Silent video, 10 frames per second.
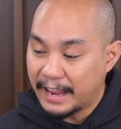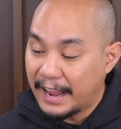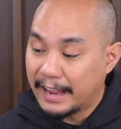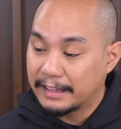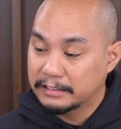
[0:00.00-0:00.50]

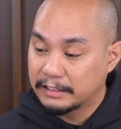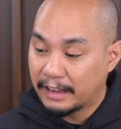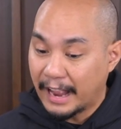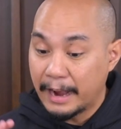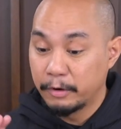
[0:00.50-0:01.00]
And
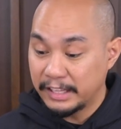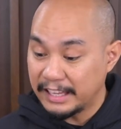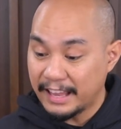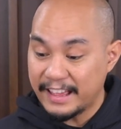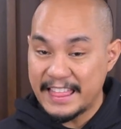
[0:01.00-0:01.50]
I really
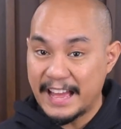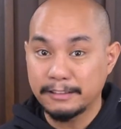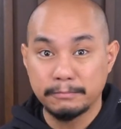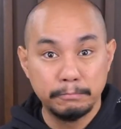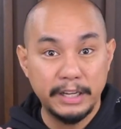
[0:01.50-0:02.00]
like that,